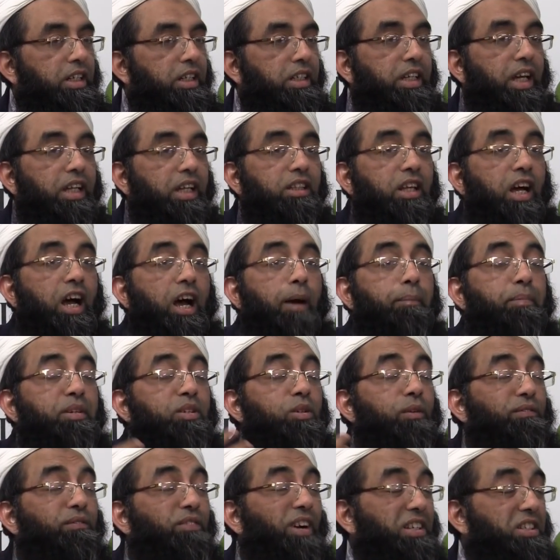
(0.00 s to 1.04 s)
Get the habit
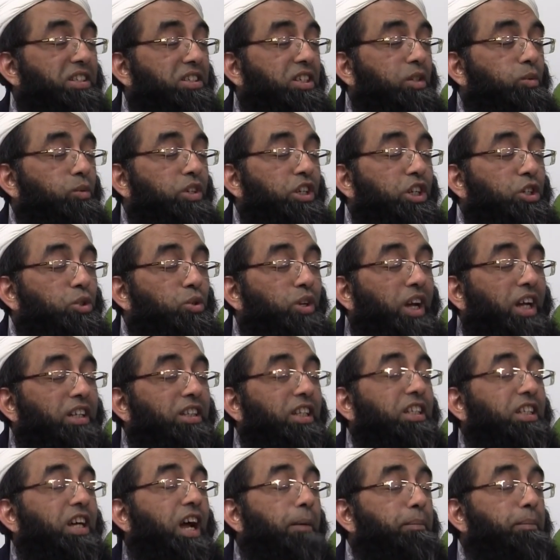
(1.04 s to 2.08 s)
of fasting. We need to get
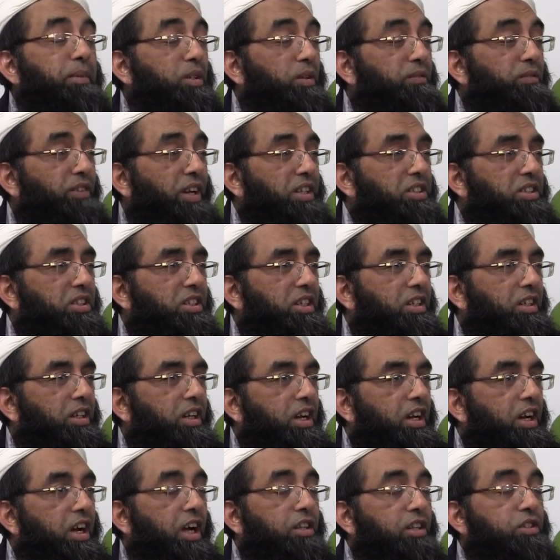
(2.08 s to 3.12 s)
that habit of fasting.
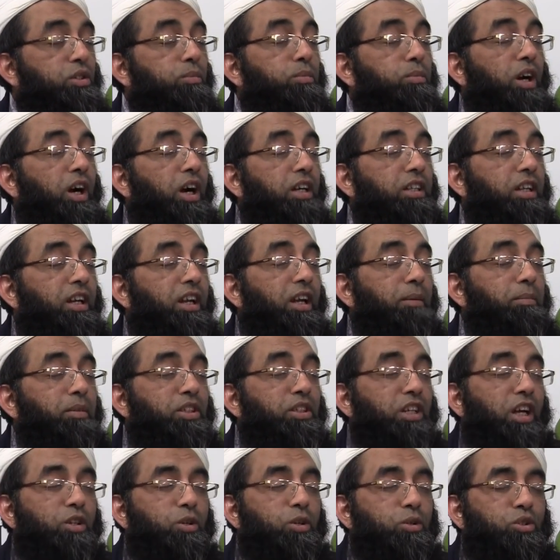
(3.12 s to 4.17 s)
And subhanallah, let me
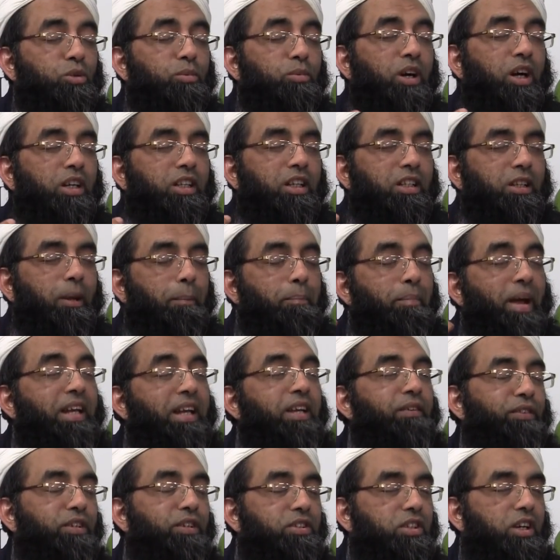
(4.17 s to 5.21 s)
tell you, subhanallah, the
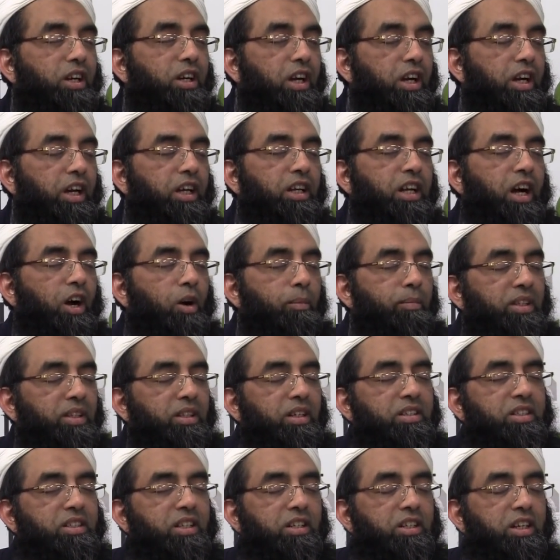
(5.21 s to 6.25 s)
benefits. In our
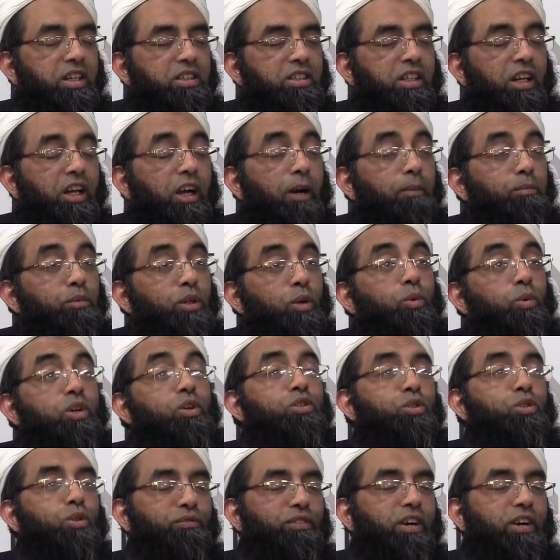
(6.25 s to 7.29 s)
madrasa days, alhamdulillah, we
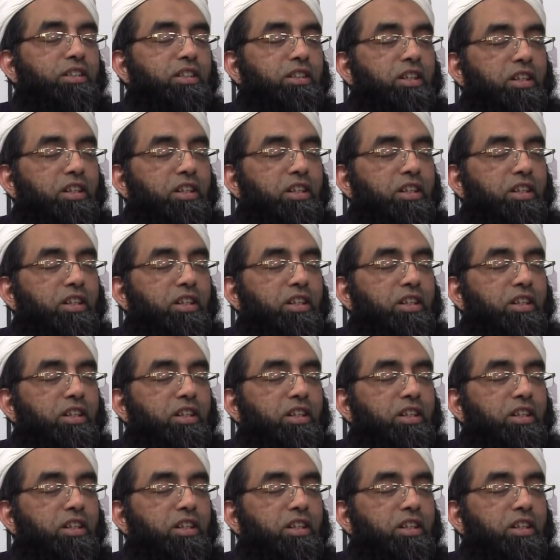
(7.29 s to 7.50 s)
used to fast.